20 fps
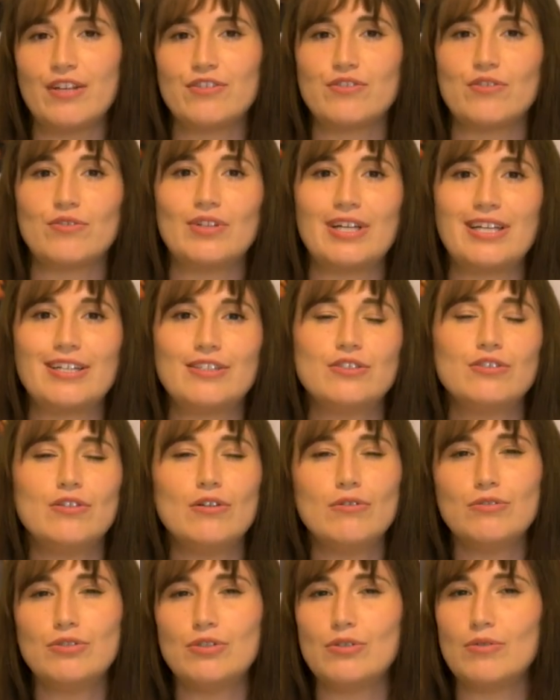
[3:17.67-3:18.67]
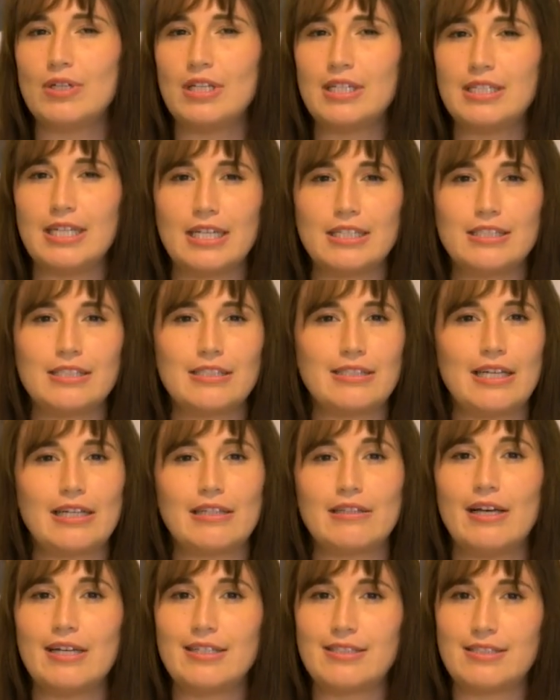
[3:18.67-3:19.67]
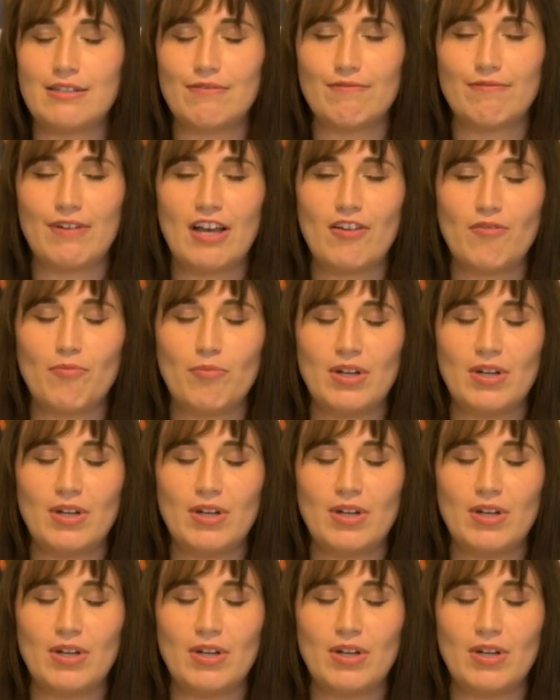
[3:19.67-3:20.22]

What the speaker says: So don't do any dances less than 5